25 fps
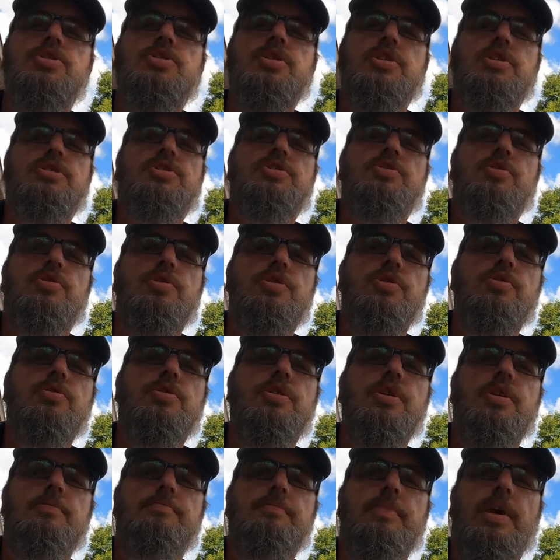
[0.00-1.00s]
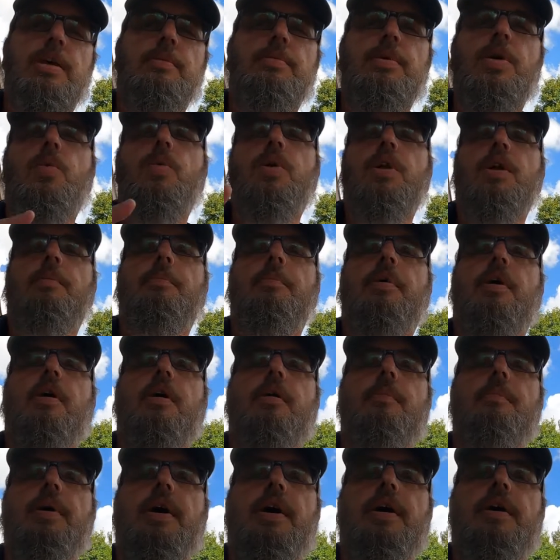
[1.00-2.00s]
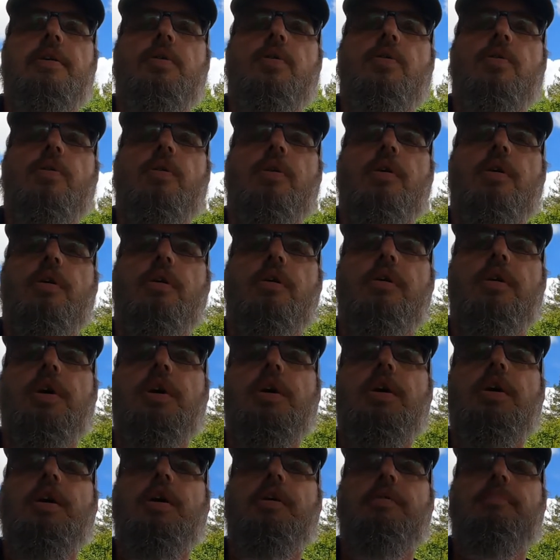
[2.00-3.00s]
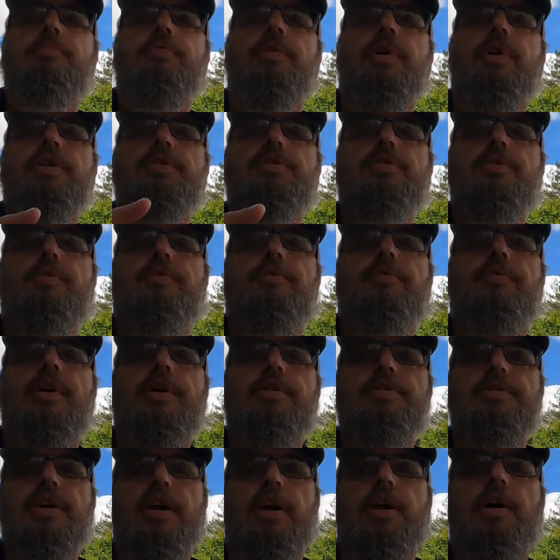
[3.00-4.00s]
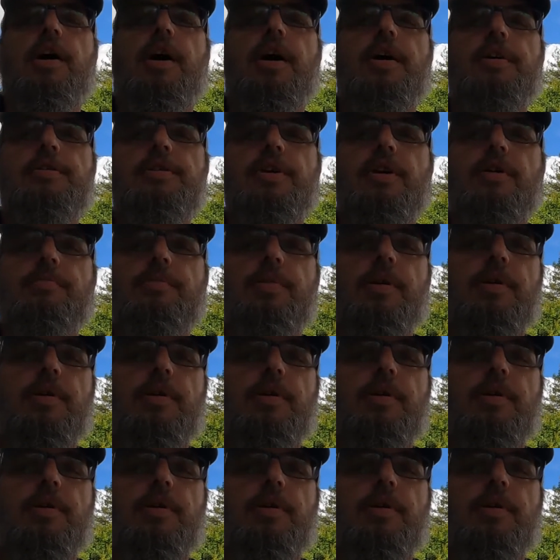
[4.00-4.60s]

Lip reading: just so you could maybe win a bar bet or impress your friends at cocktail